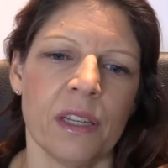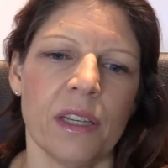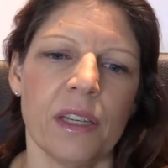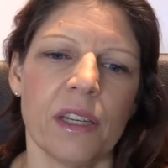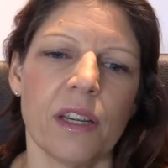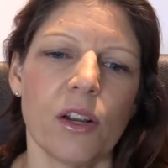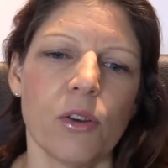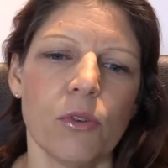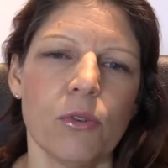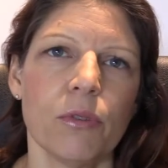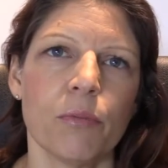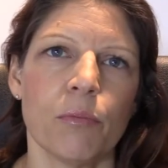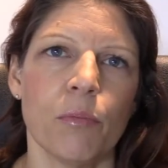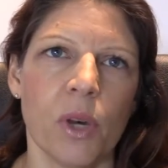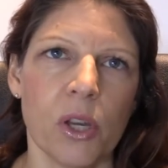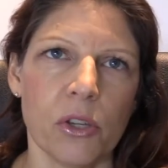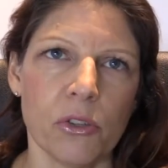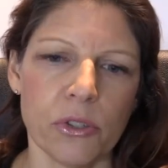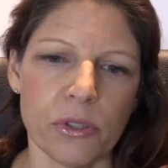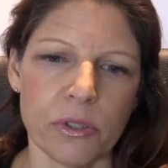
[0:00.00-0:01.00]
include
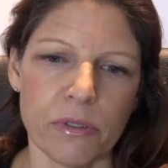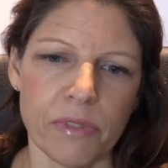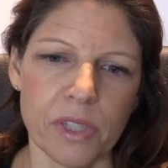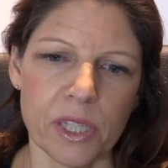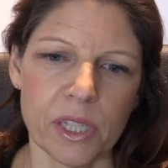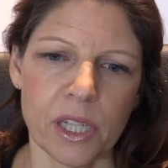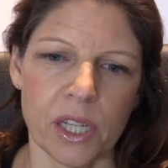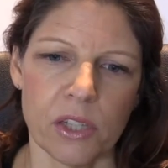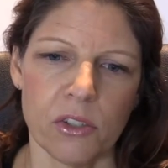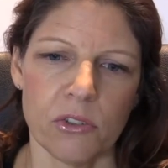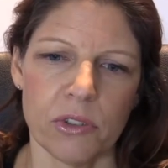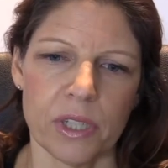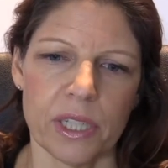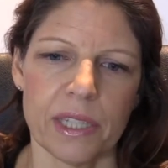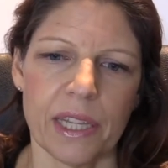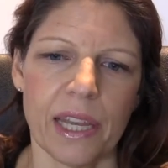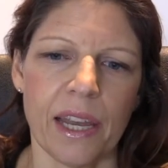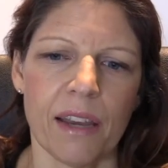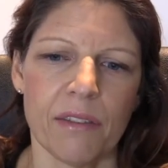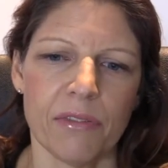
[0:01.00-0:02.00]
most of the
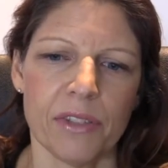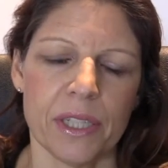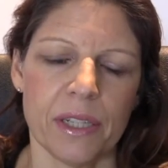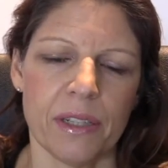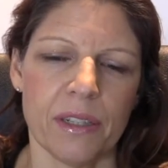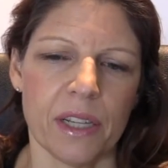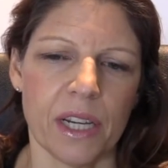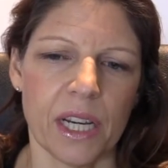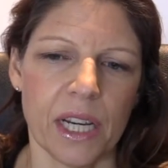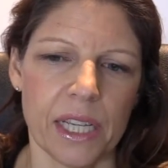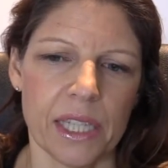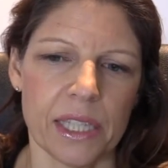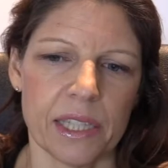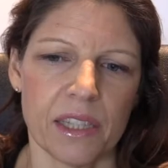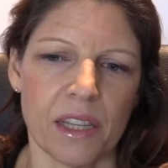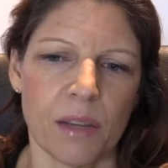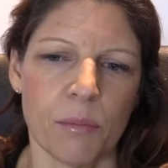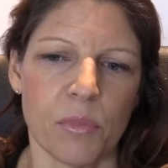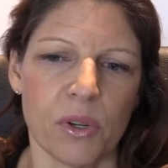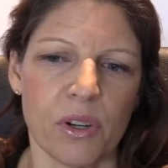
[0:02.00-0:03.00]
countries that have seen the highest
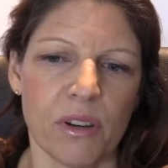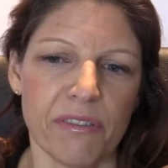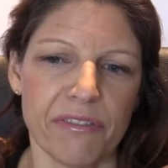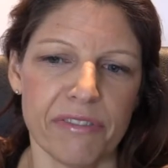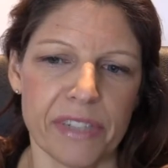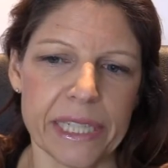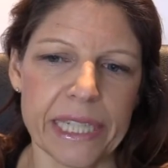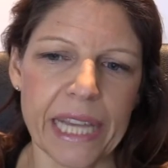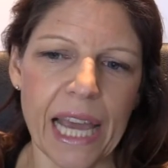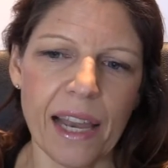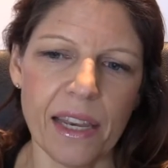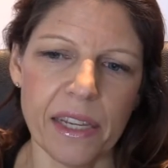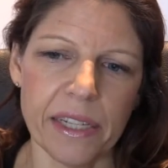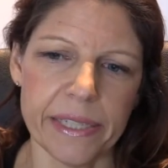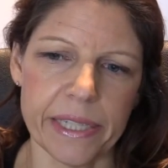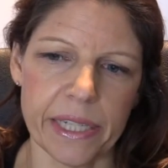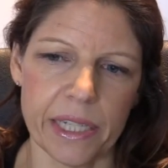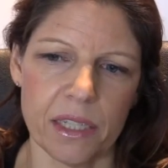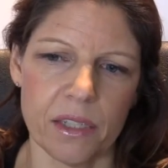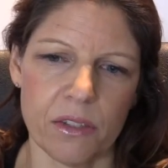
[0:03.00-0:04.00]
number of
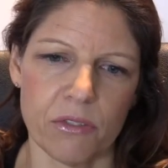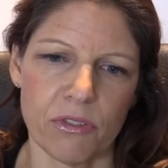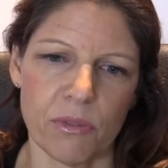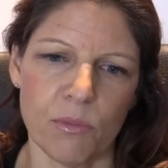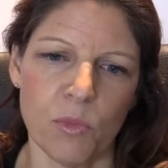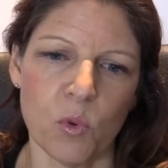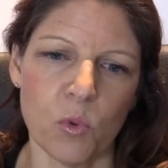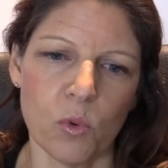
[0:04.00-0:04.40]
fatalities from